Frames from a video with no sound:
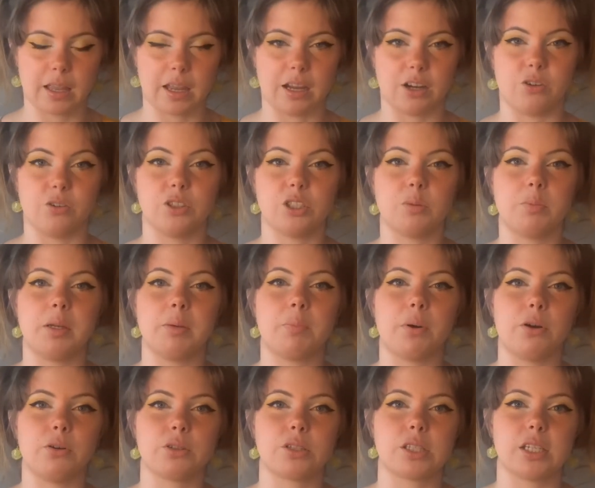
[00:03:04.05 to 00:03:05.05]
I'm going to be
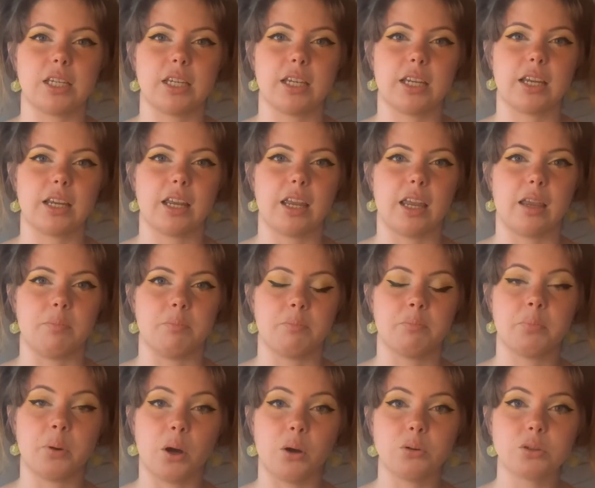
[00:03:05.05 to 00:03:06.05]
posting a
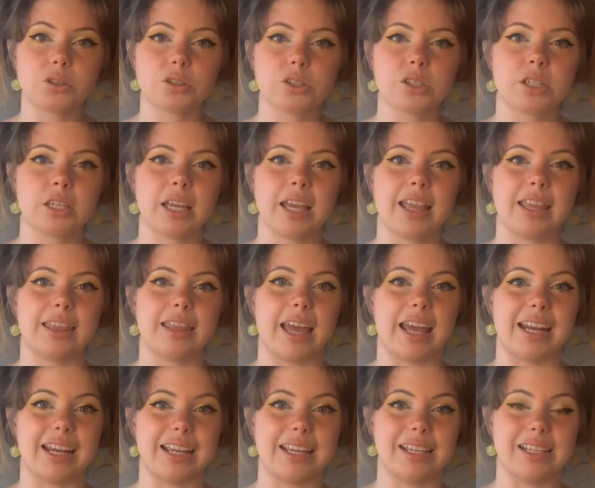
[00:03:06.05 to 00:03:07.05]
post
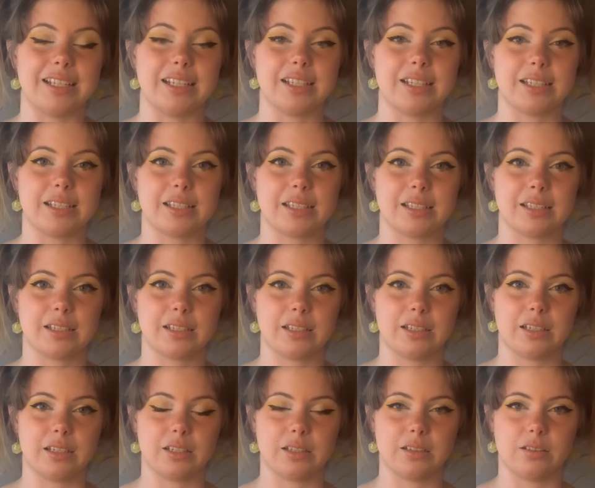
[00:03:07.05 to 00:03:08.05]
that is
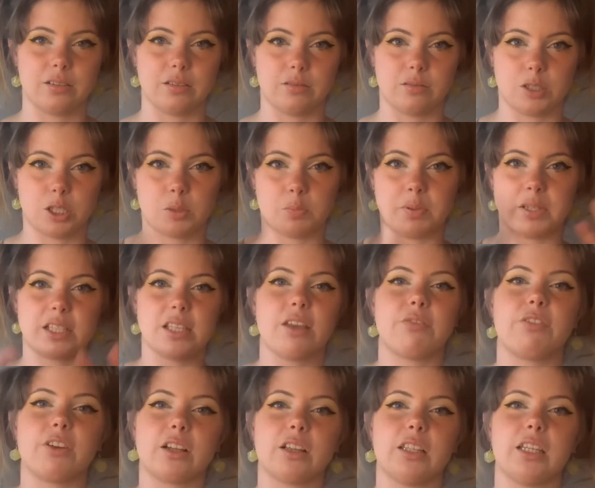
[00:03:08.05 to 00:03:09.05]

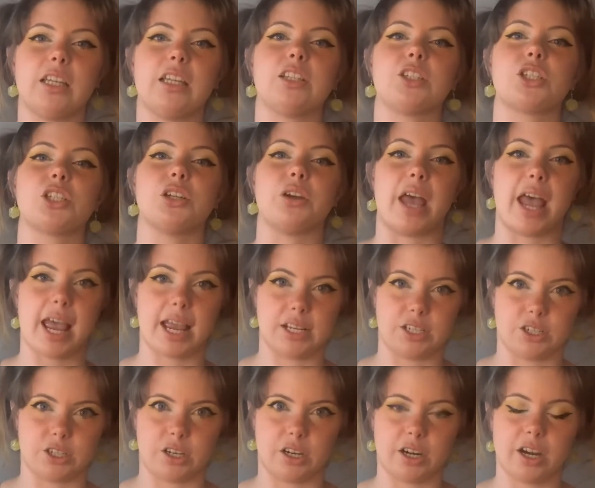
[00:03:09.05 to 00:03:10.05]
specifically to
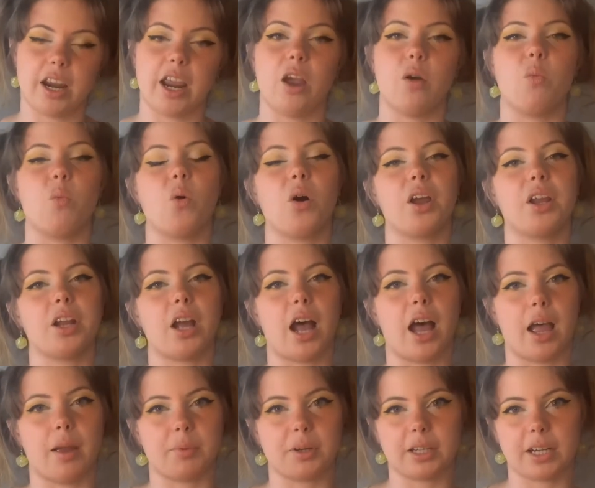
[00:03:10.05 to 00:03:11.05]
enter, and what
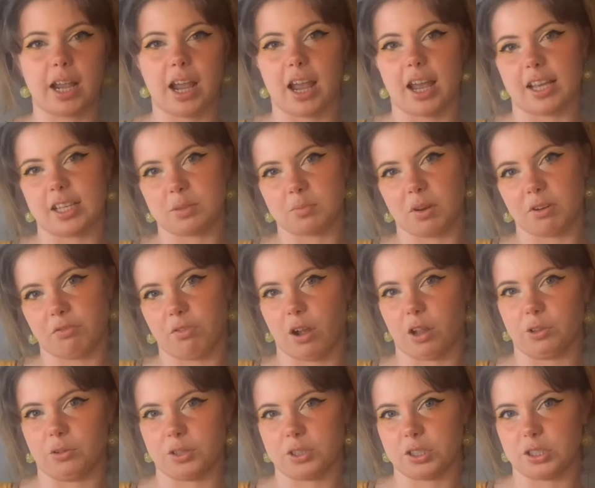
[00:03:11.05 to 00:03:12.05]
I'm gonna ask my
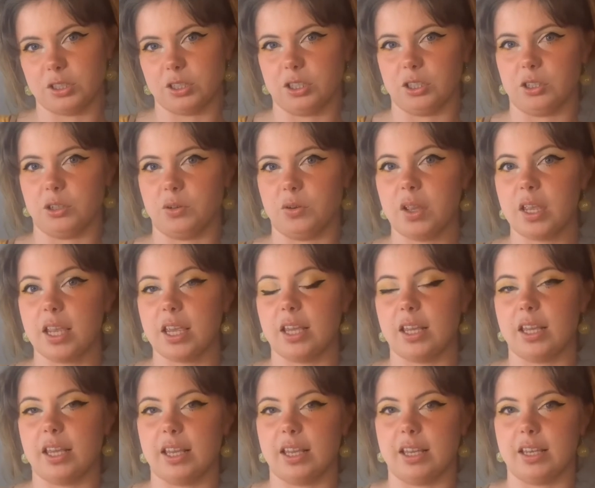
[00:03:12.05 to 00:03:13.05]
followers to do
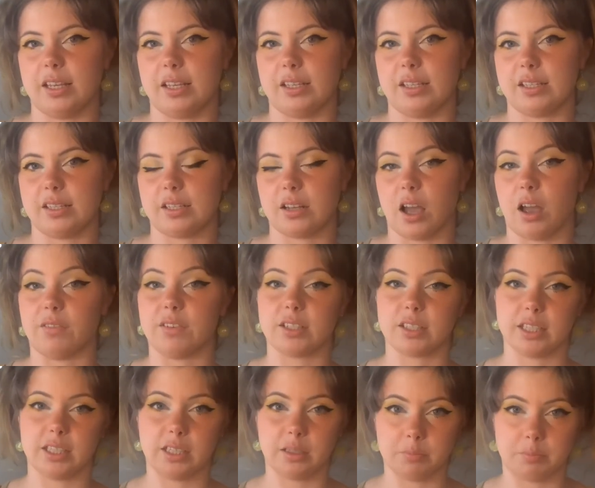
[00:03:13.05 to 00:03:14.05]
is
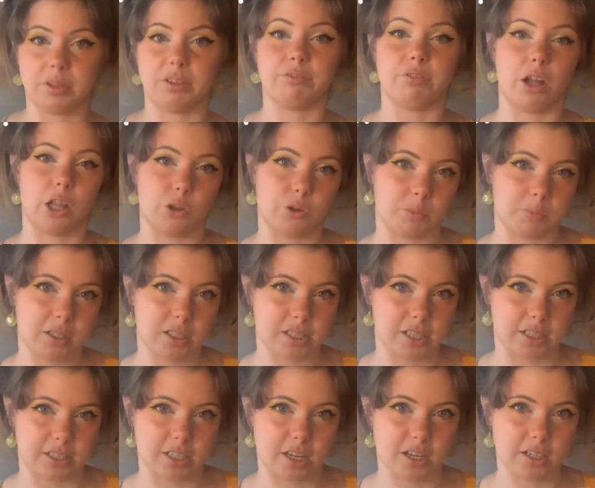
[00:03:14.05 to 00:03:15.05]
obviously be following me on
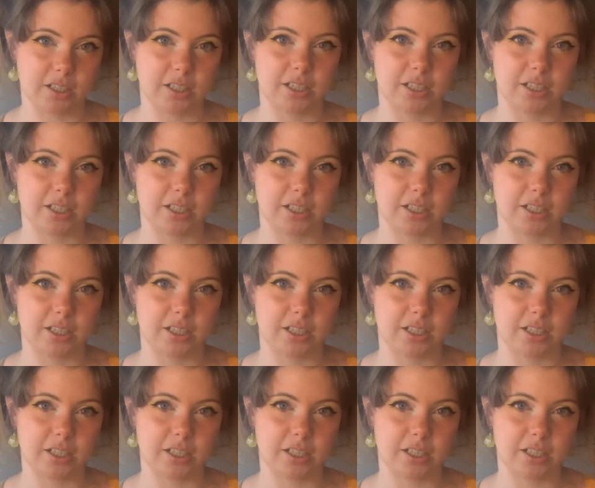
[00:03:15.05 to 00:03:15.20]
TikTok